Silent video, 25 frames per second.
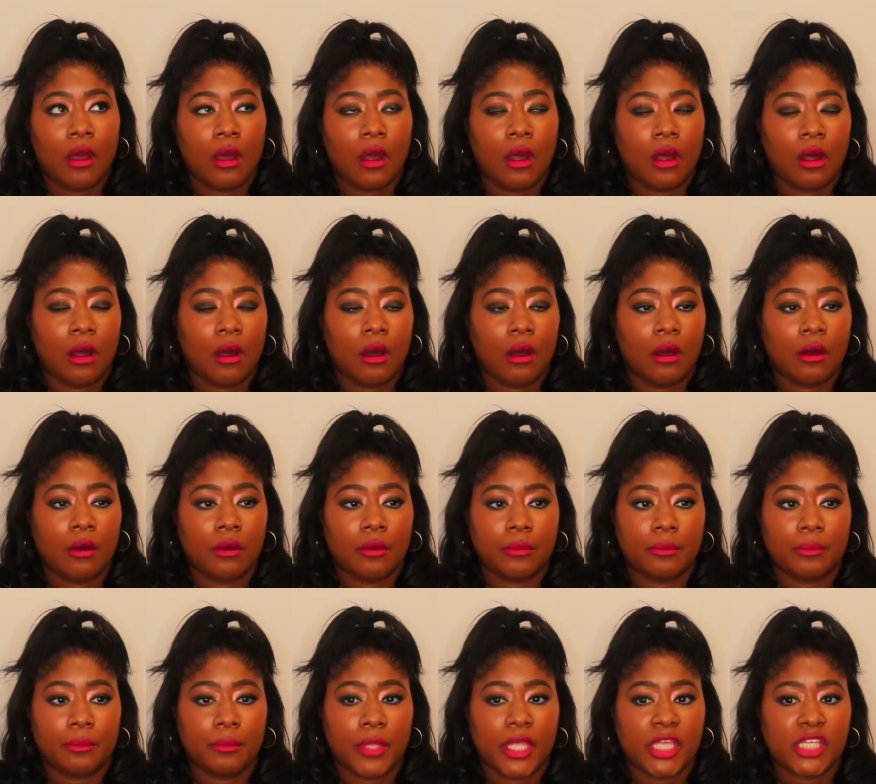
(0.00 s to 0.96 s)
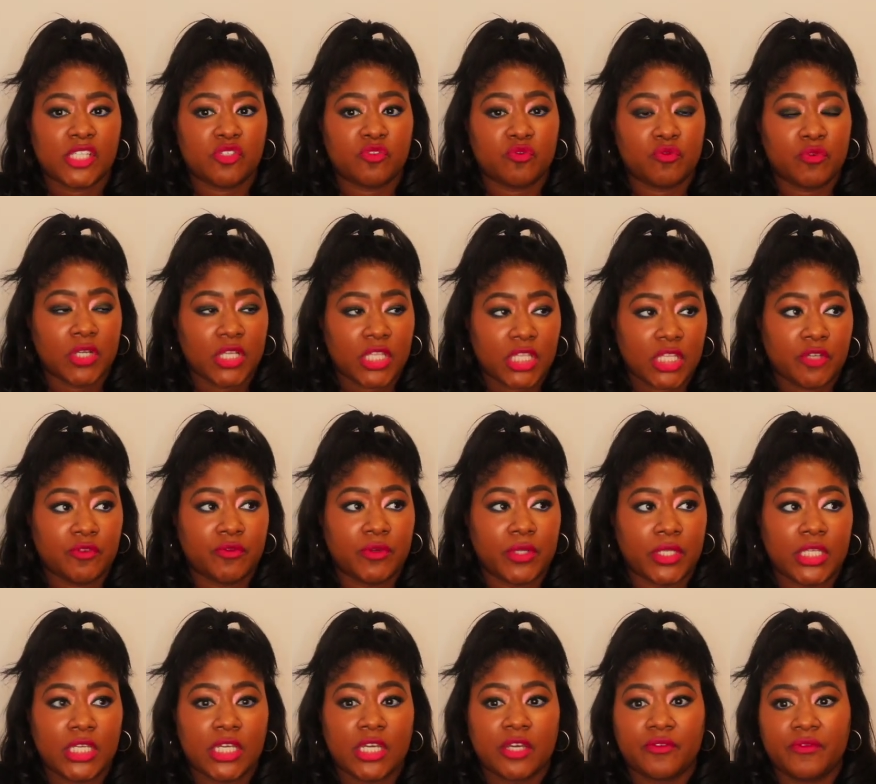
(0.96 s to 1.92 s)
um is really
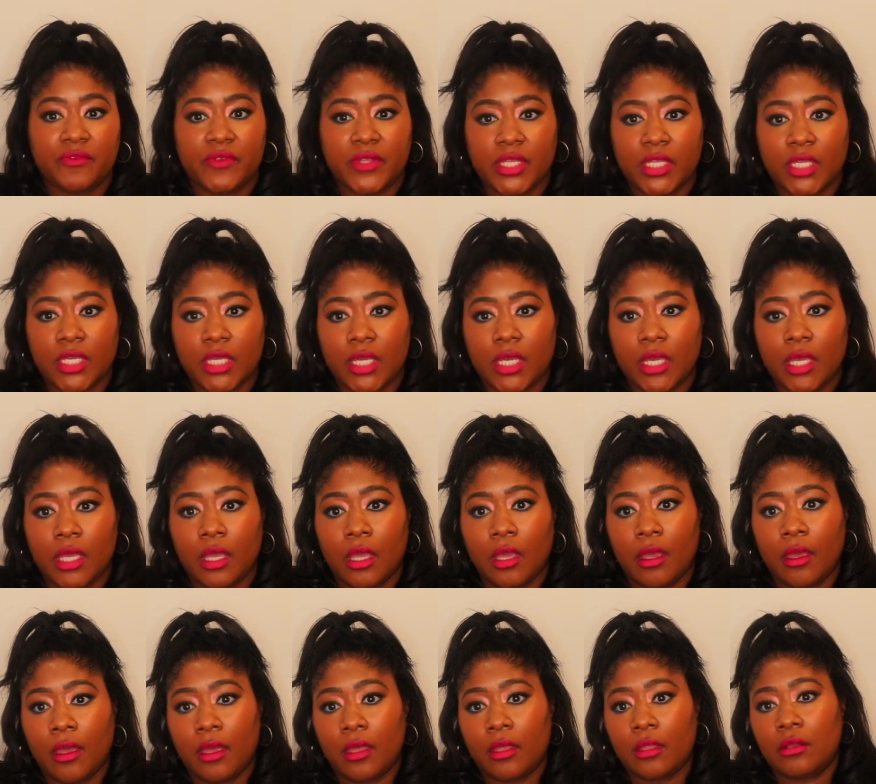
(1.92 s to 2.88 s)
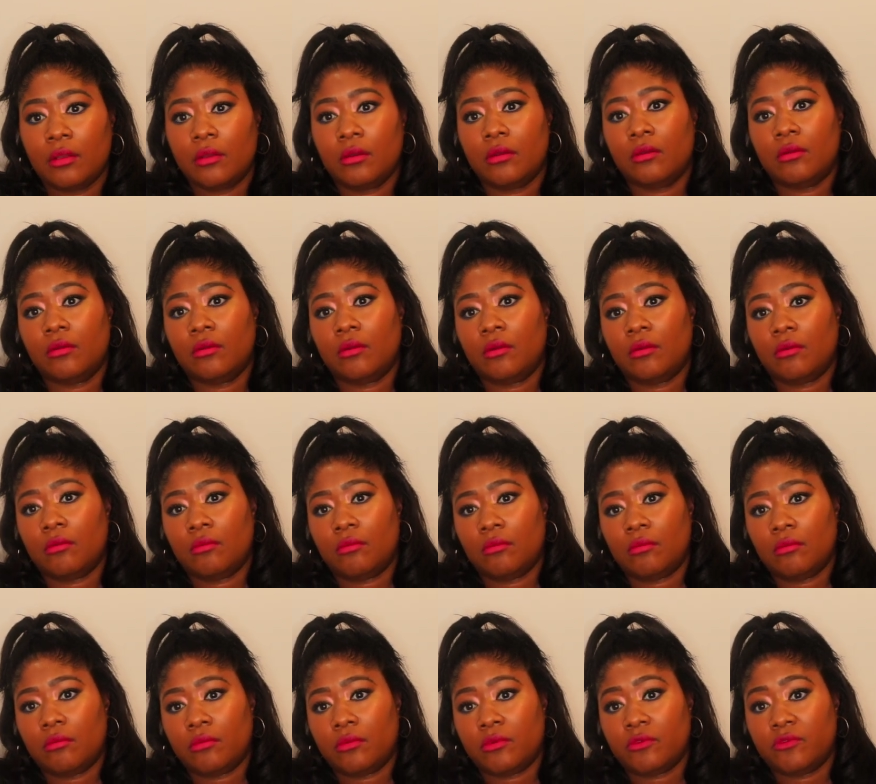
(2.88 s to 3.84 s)
really convenient and
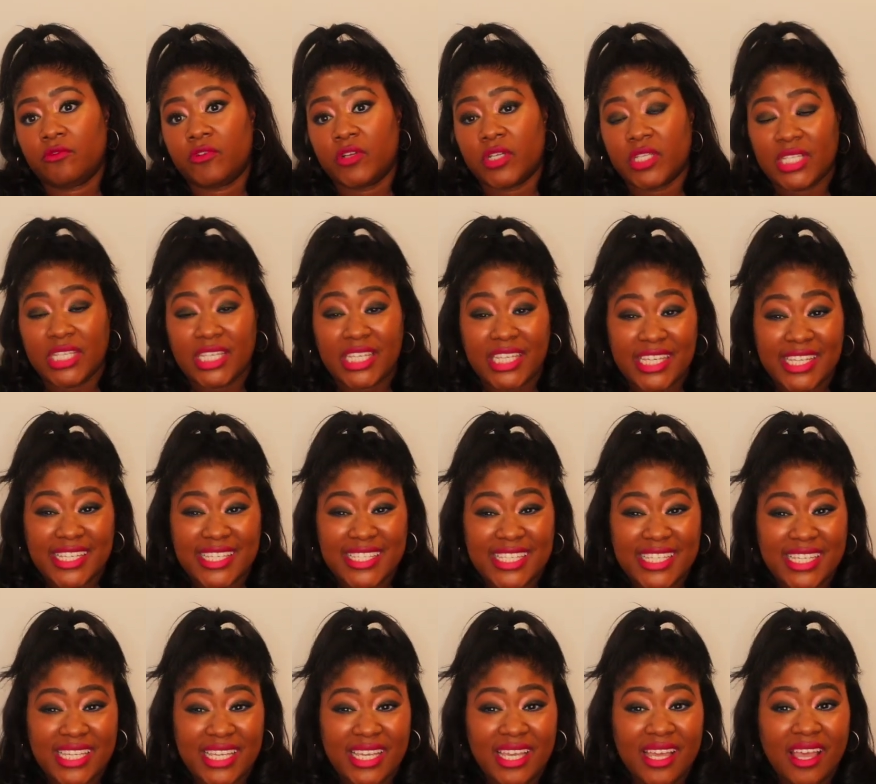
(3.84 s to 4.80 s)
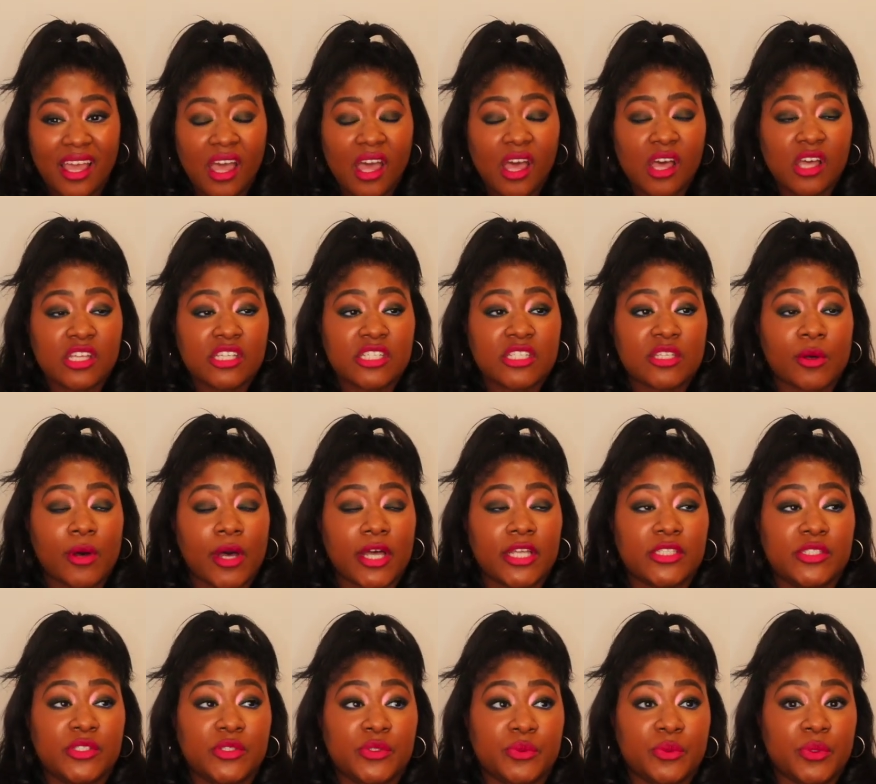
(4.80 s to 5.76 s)
really easy so
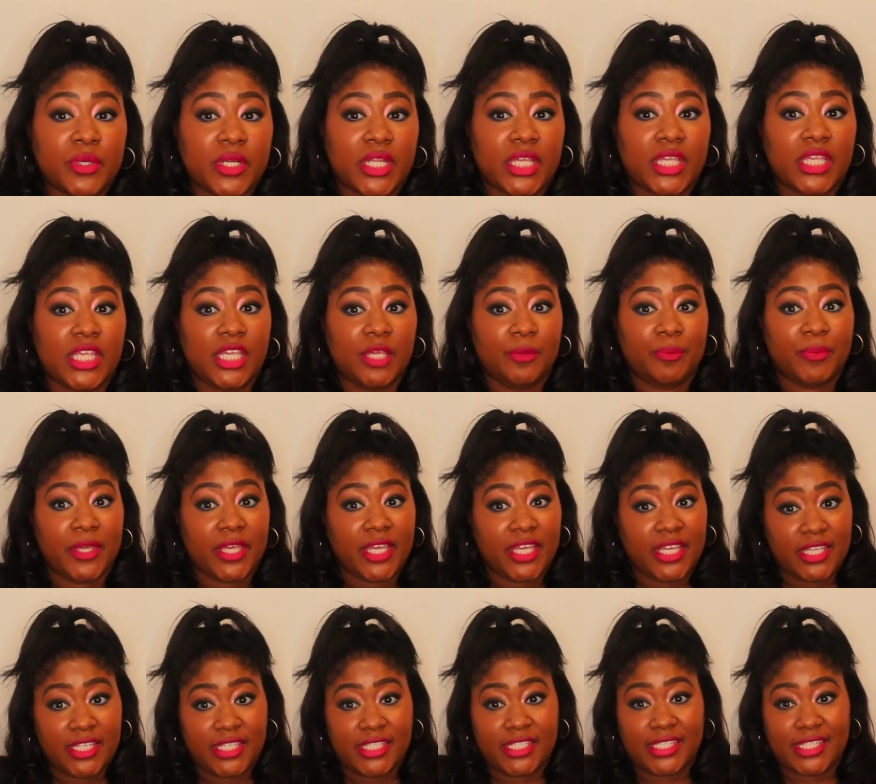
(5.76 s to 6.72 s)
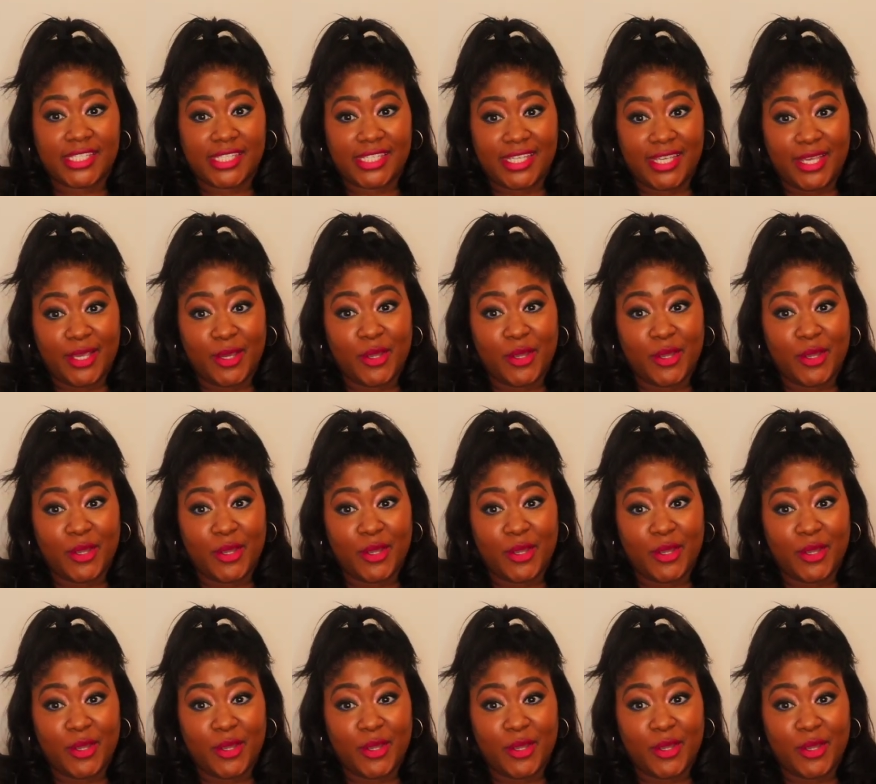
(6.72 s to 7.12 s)
I do want to keep it easy